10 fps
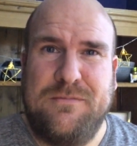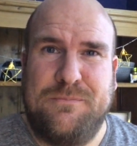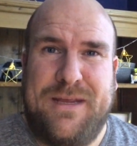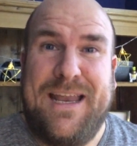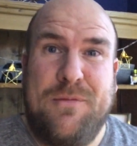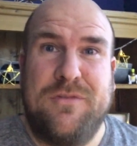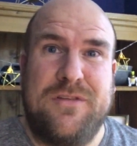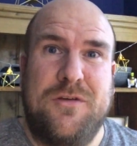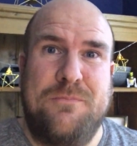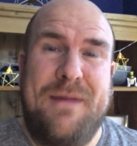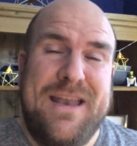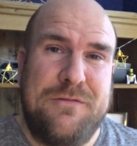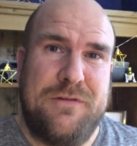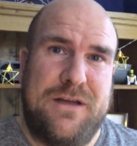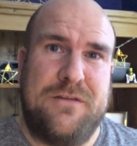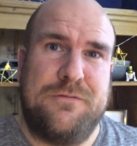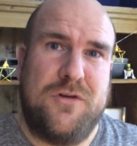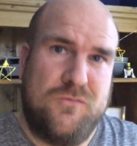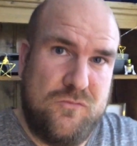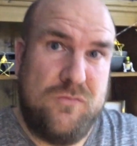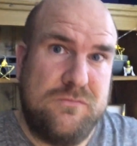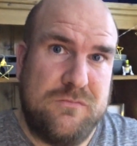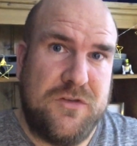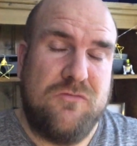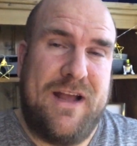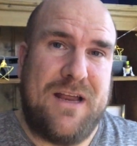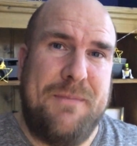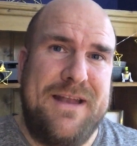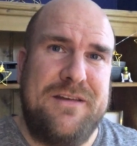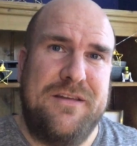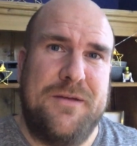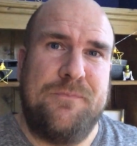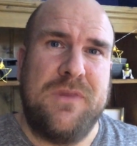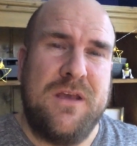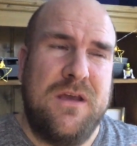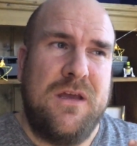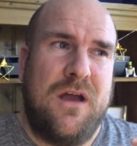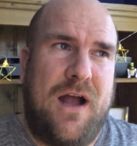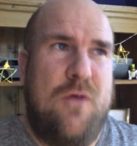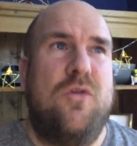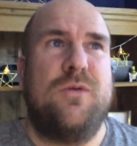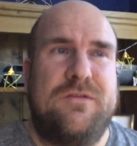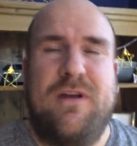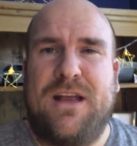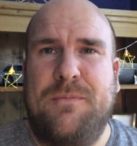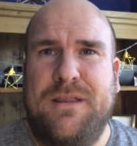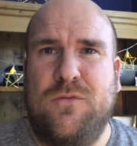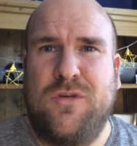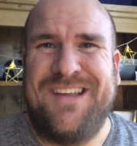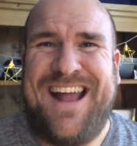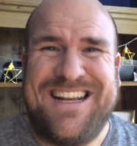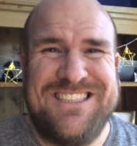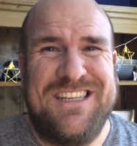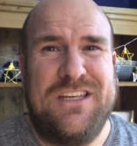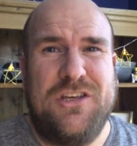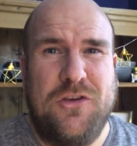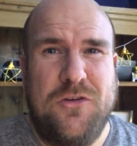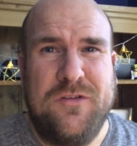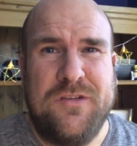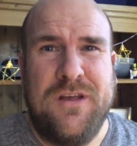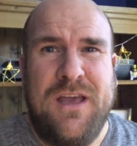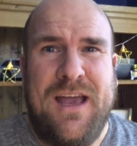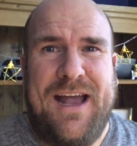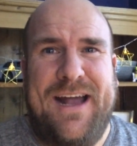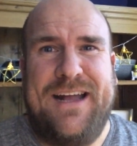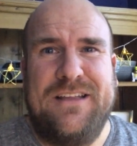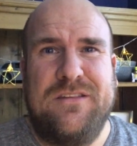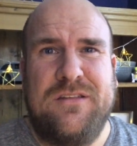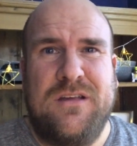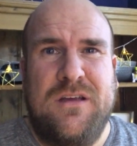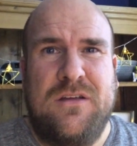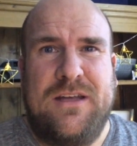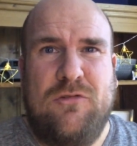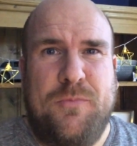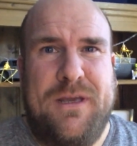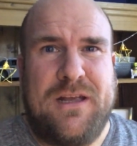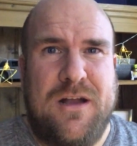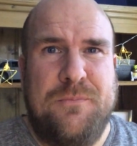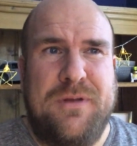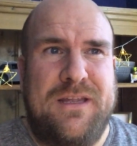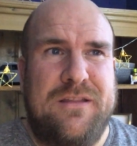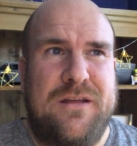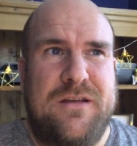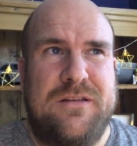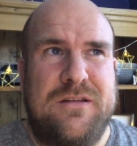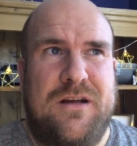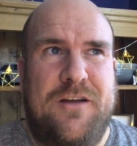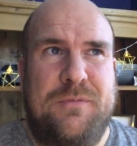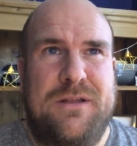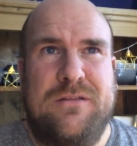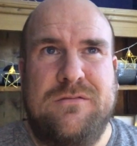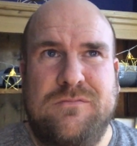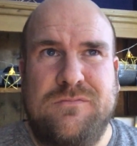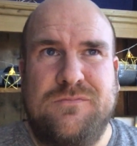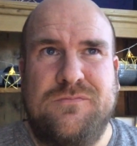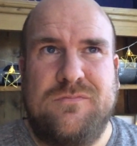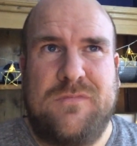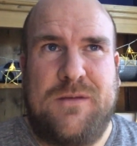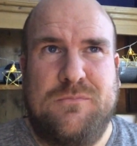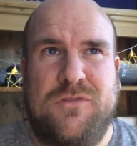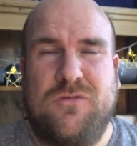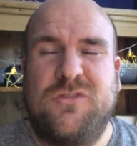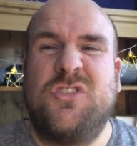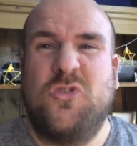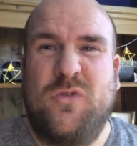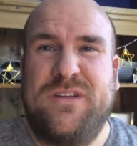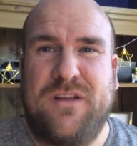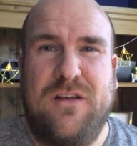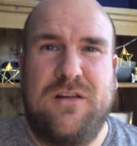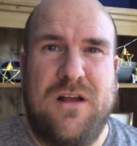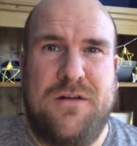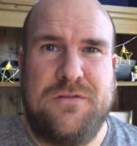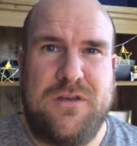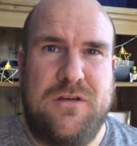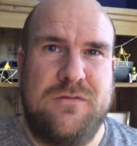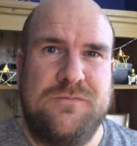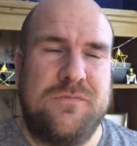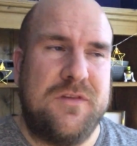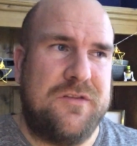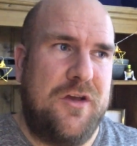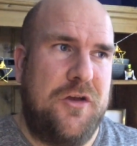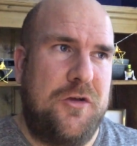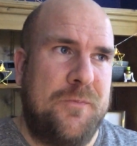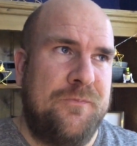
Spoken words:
being able to benefit from sort of recommending them, I will always recommend the ones I actually use, and it'll be a company that I'm sort of sure is going to look after you. So